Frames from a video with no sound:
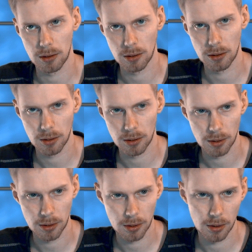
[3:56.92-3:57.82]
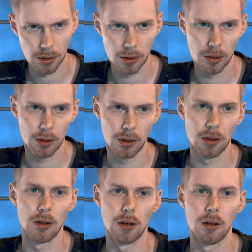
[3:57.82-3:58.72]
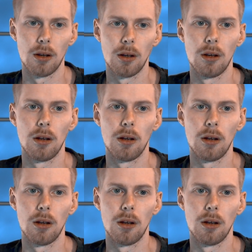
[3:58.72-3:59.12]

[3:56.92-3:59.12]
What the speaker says: (no one is talking)